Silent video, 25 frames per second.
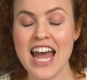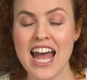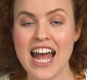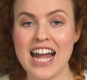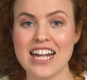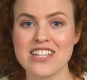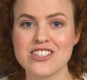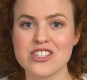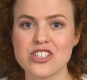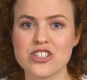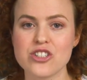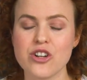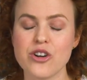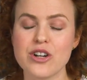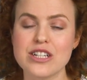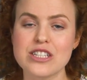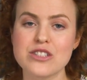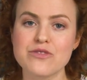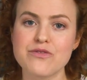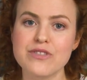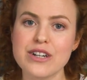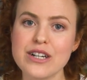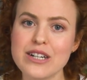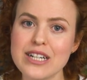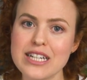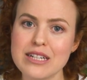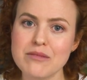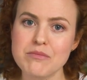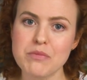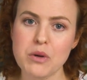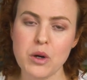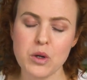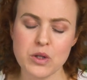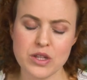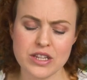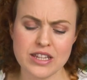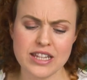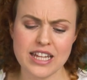and so it's very
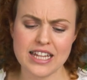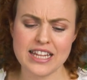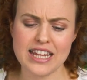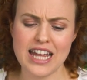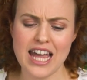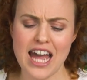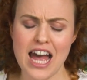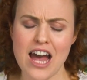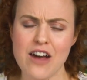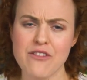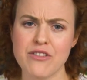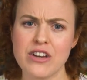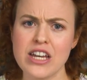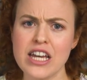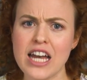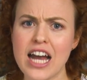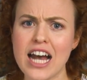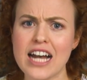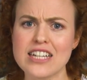important that they have